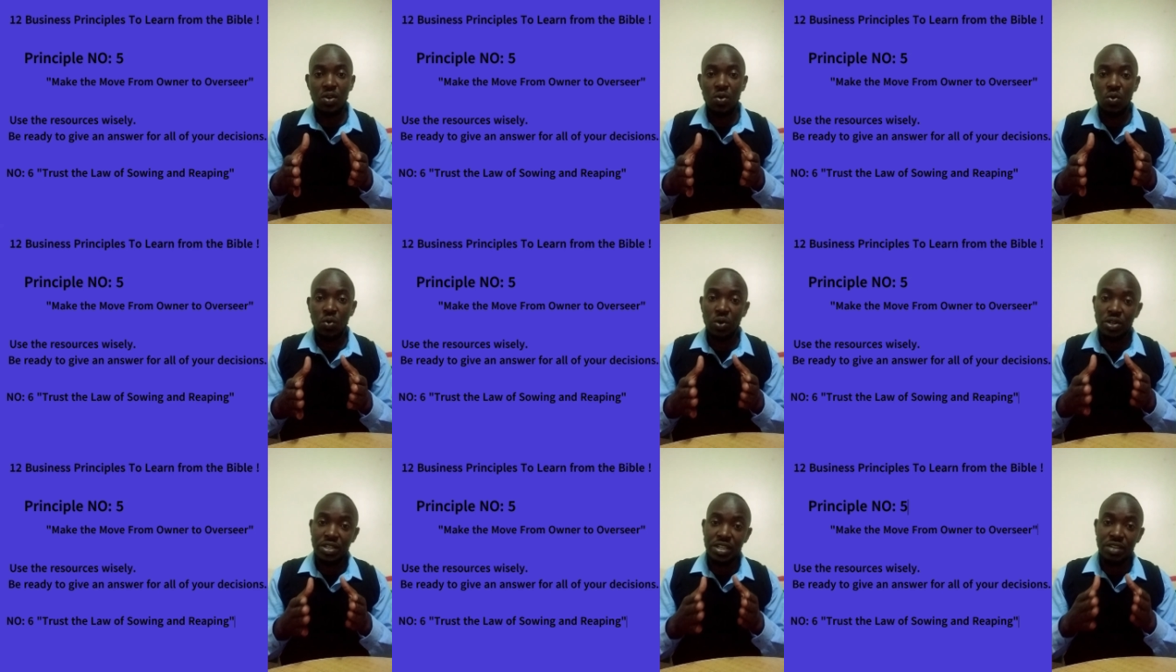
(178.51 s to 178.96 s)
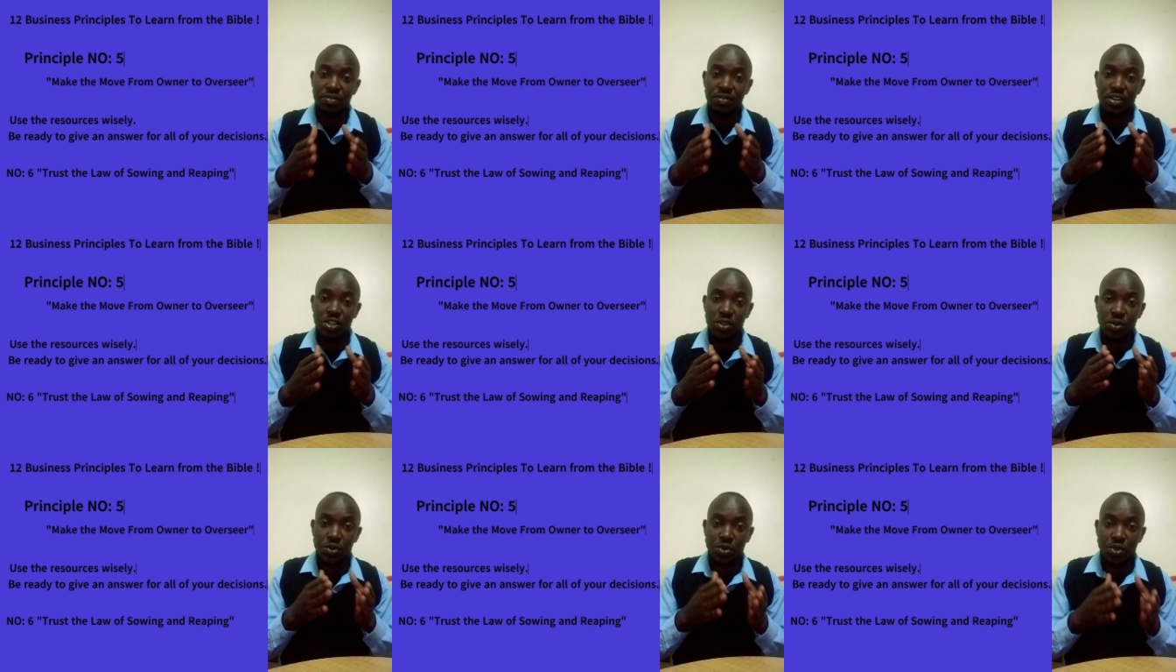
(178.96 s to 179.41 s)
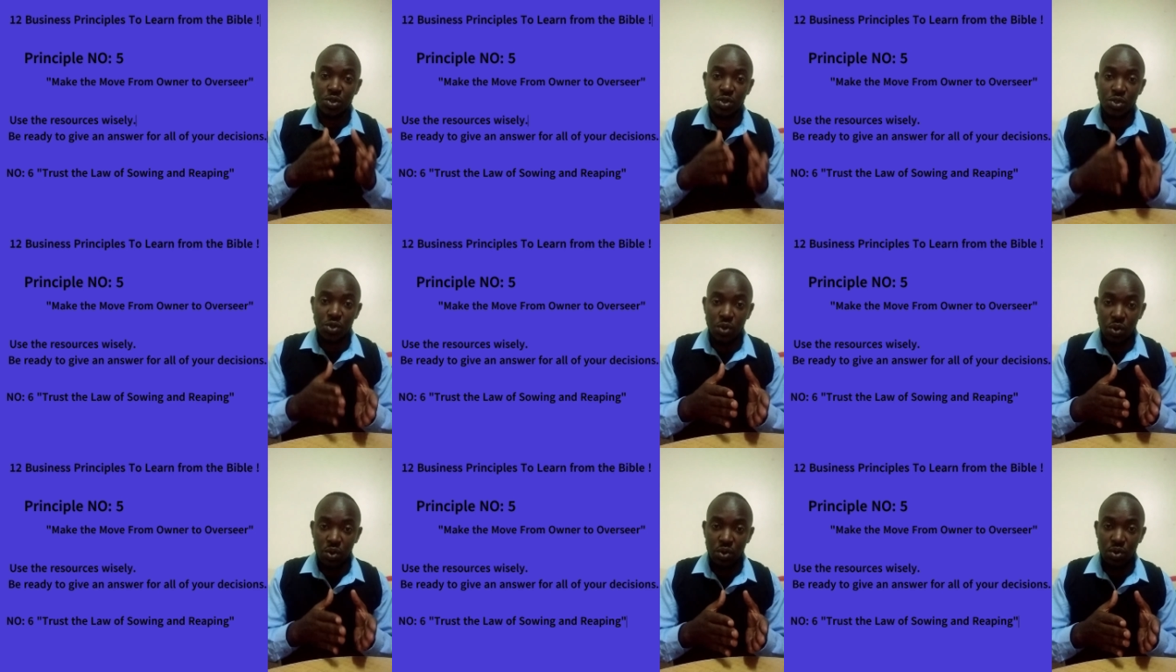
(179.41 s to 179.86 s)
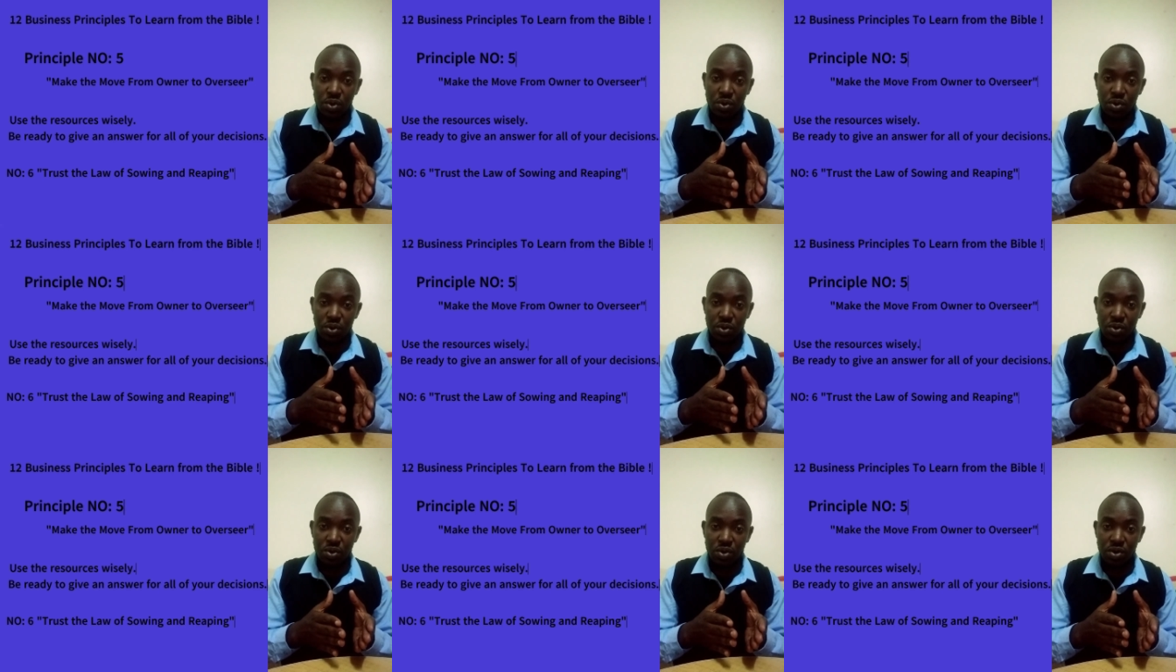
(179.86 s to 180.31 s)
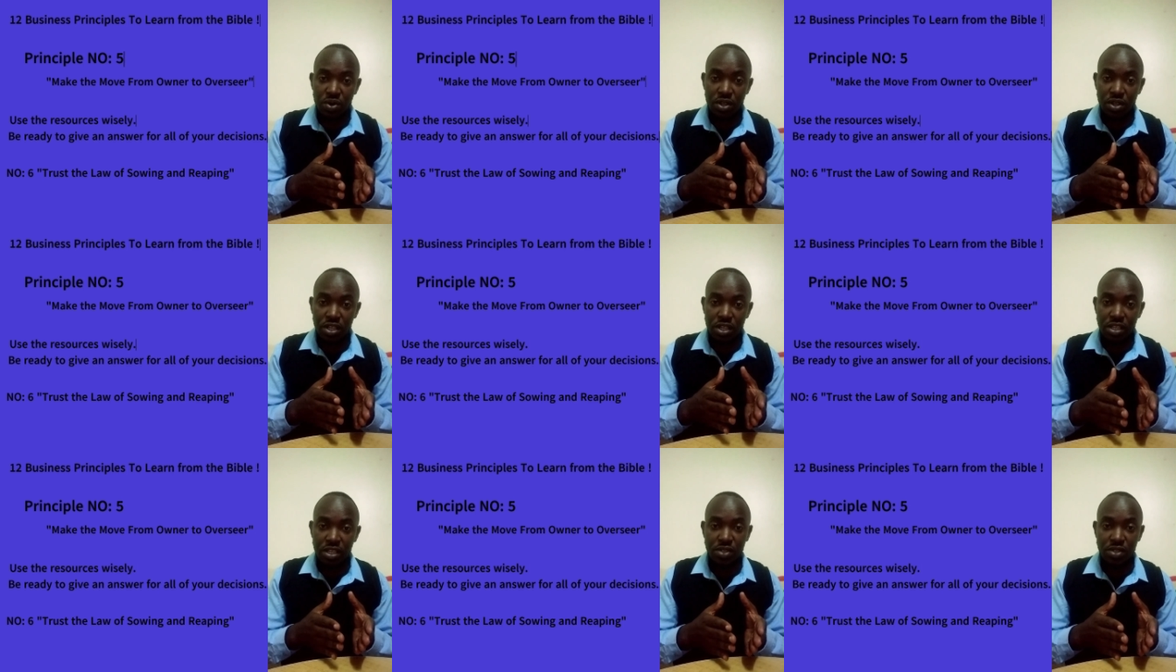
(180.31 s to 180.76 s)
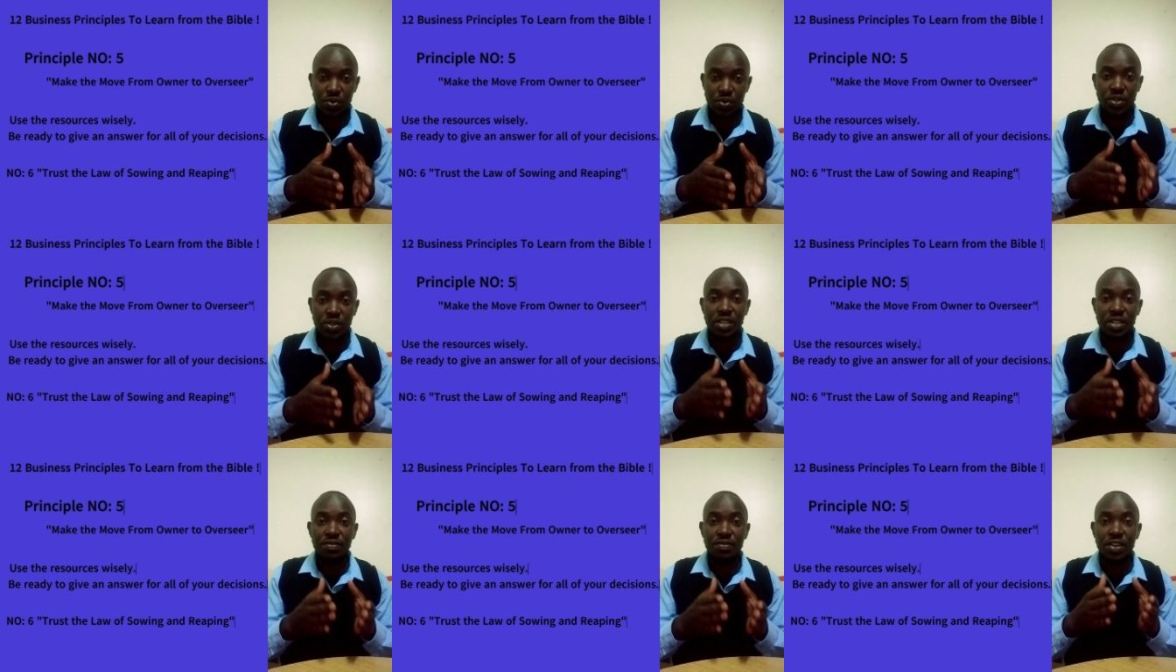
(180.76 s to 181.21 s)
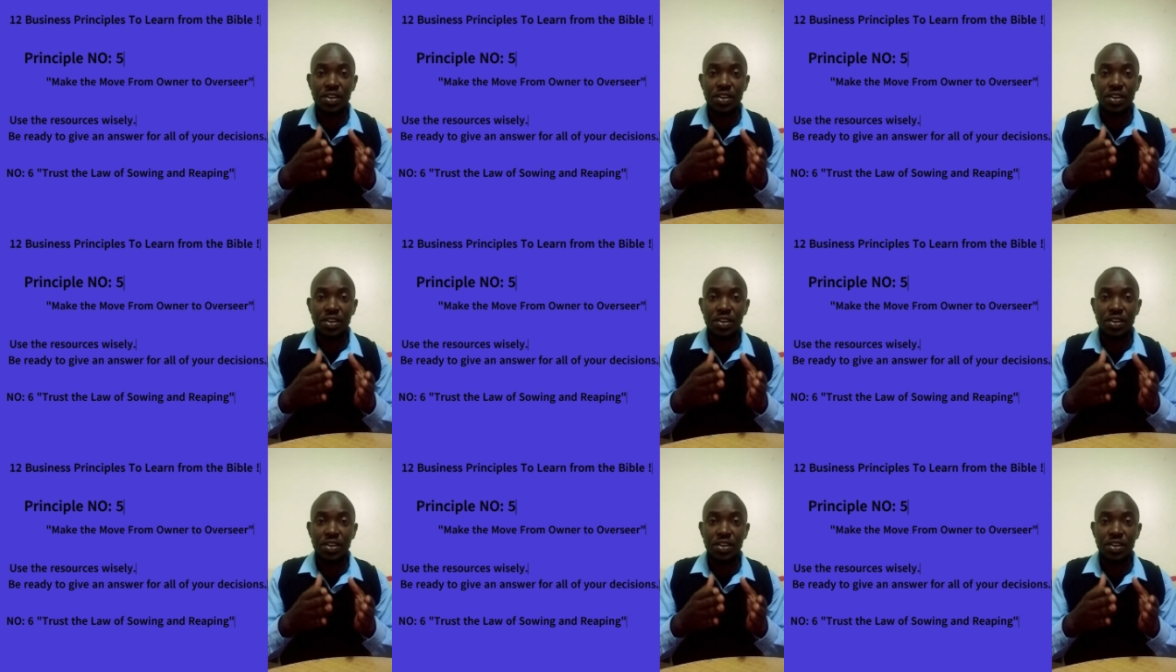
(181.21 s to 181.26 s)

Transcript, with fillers: Whatever you sow is whatever